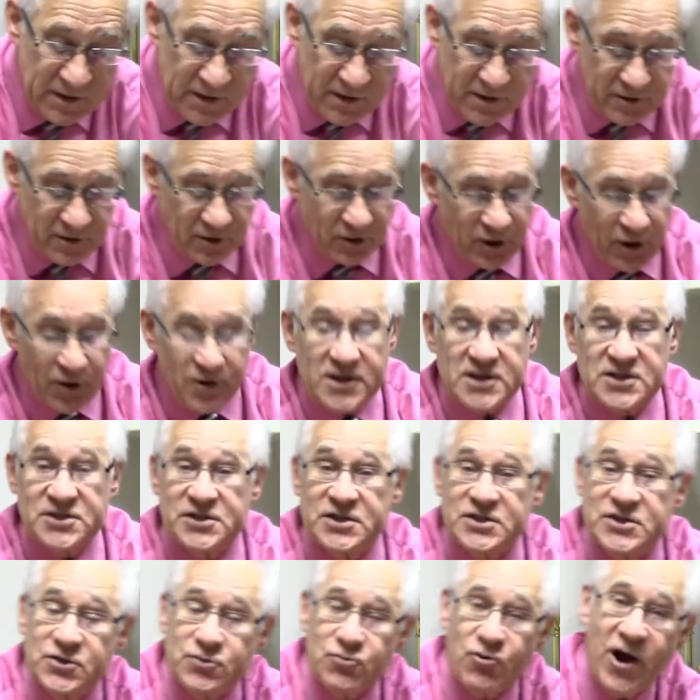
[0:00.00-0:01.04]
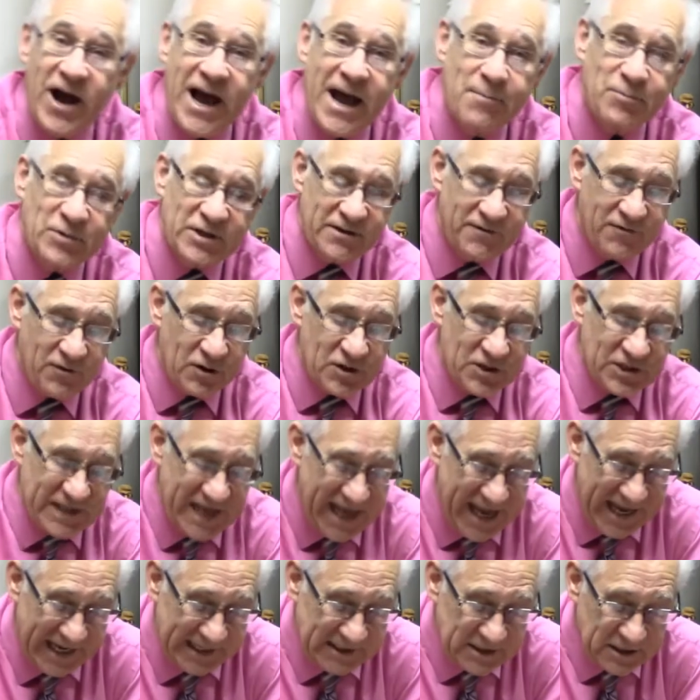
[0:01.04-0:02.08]
The Lord is described in verse
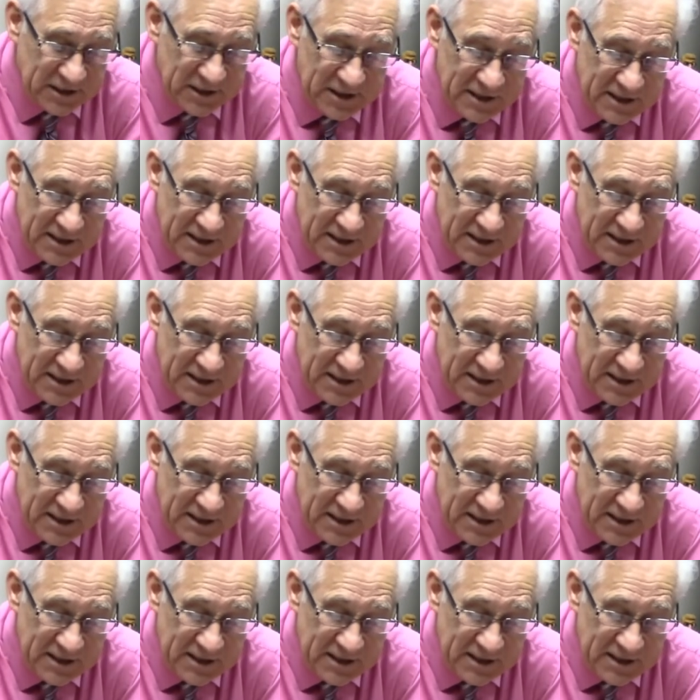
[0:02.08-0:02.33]
8